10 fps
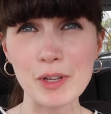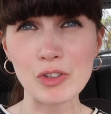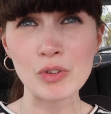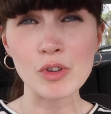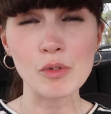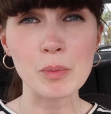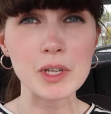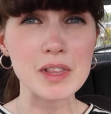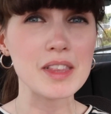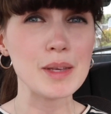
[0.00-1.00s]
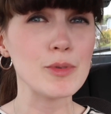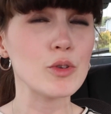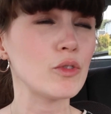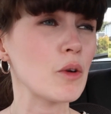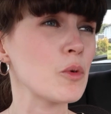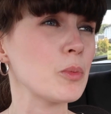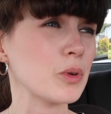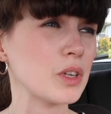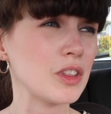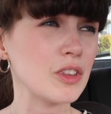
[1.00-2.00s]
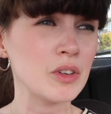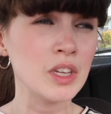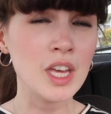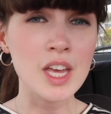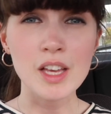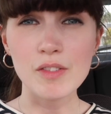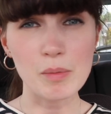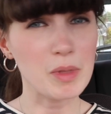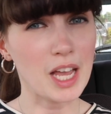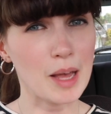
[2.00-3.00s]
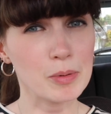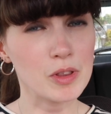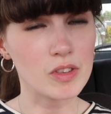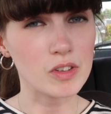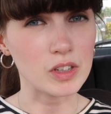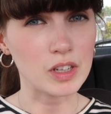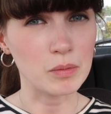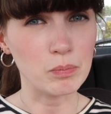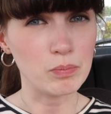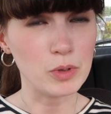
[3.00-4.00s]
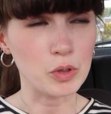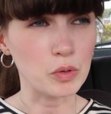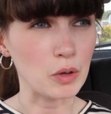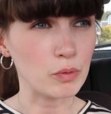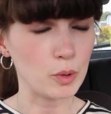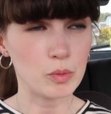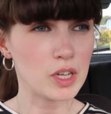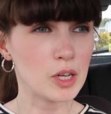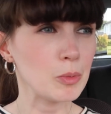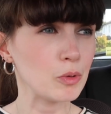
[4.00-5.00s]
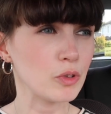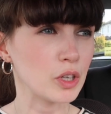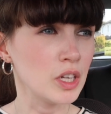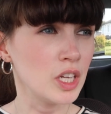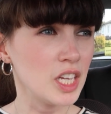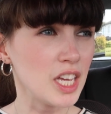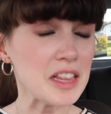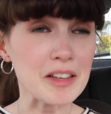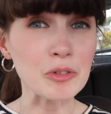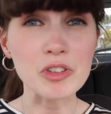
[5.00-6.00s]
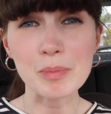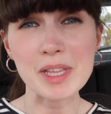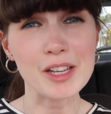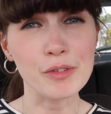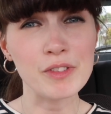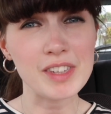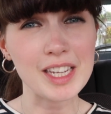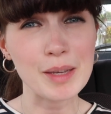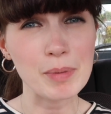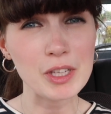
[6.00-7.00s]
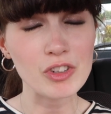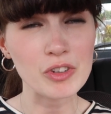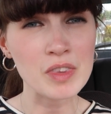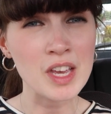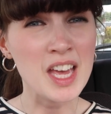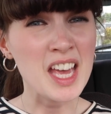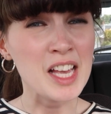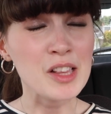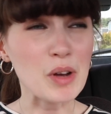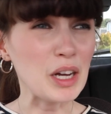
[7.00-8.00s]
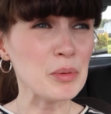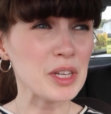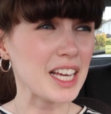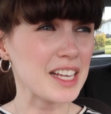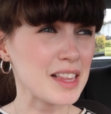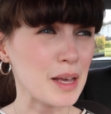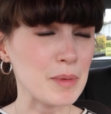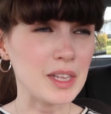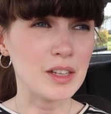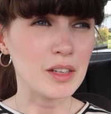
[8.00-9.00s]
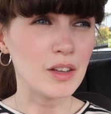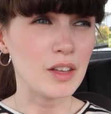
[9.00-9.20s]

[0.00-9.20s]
pictures of it because it seemed so vulnerable, and I thought if something happens to it, I'll feel terrible for indulging myself in taking pictures. So I would guess, I mean,